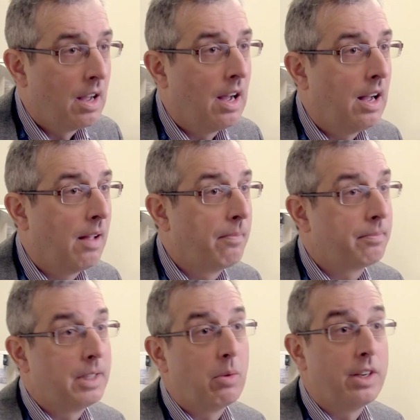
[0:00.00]

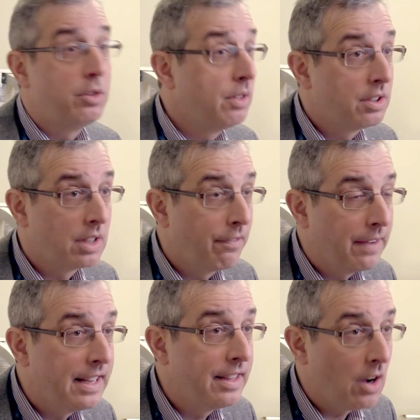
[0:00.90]
They want to do this stuff
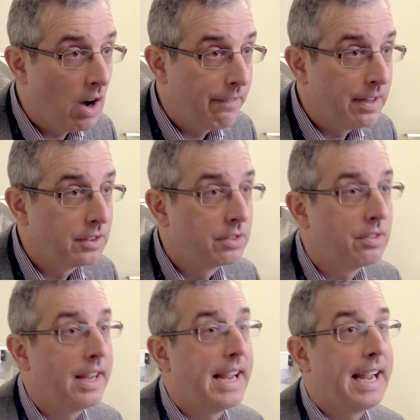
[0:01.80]
in the
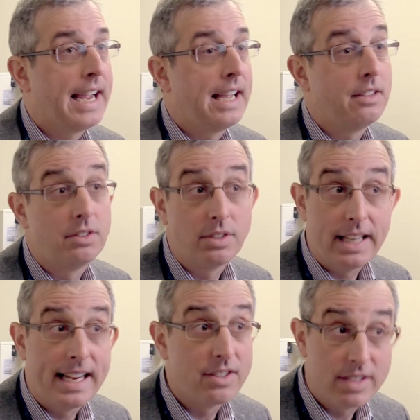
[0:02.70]
office and
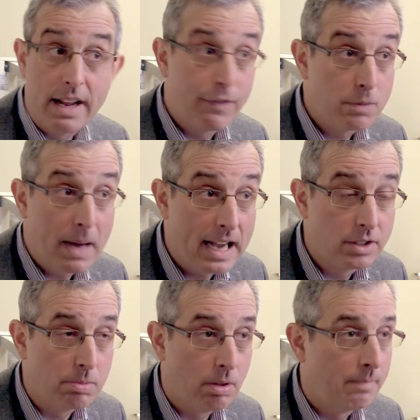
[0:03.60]
stay as safe as
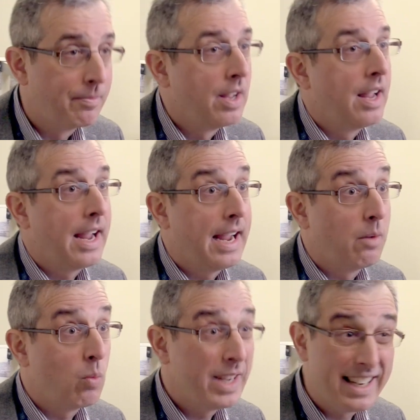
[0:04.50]
possible.
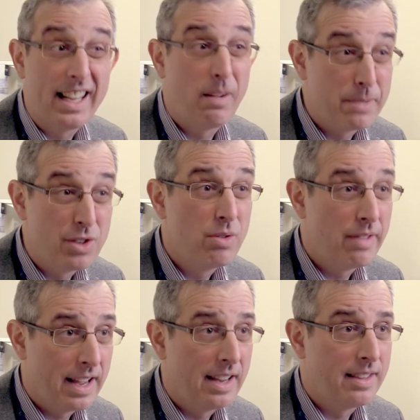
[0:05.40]
And we can help you do
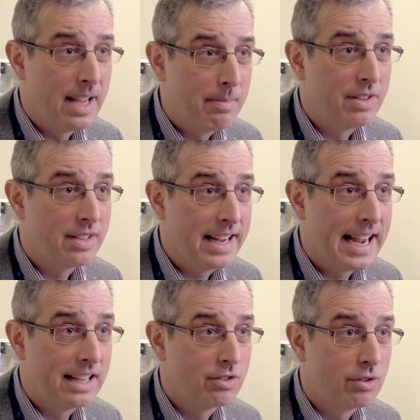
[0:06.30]
that at the MSA
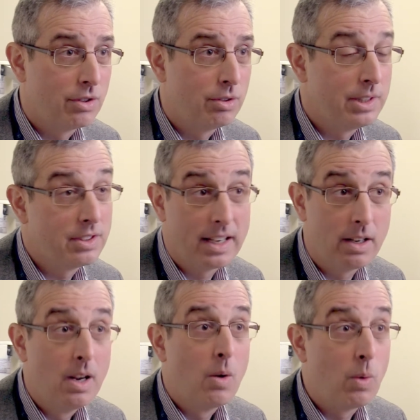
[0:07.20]
Hand Surgery
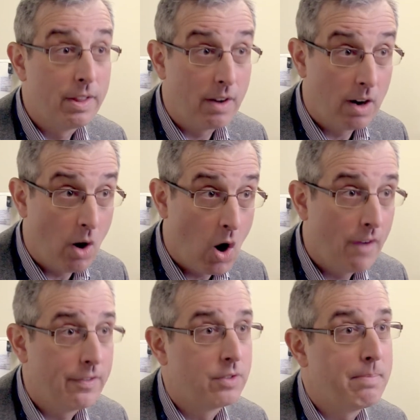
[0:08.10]
Center with our
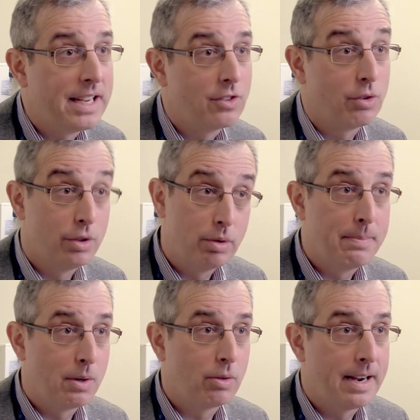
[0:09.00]
office-based surgery
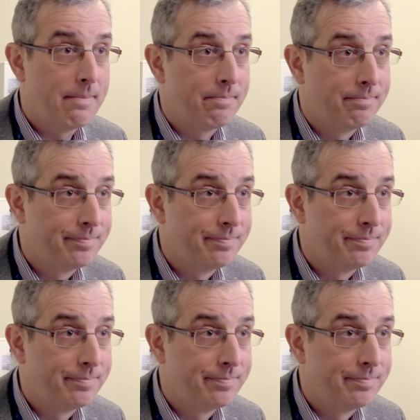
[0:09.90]
program.